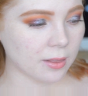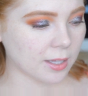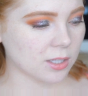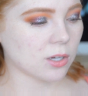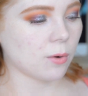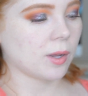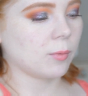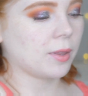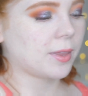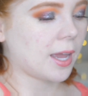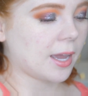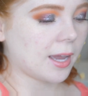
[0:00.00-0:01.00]
Let's go in
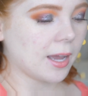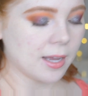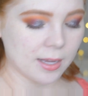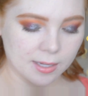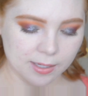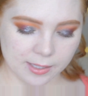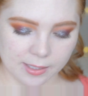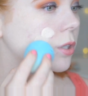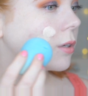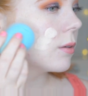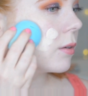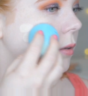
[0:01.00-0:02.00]
with a
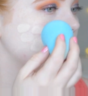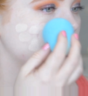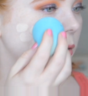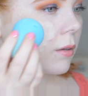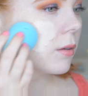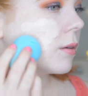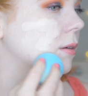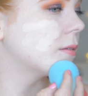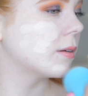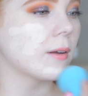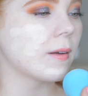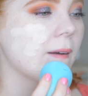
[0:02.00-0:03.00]
second with
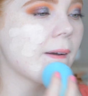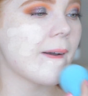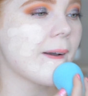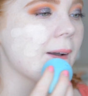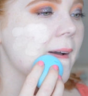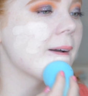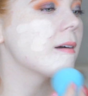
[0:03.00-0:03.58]
the sponge.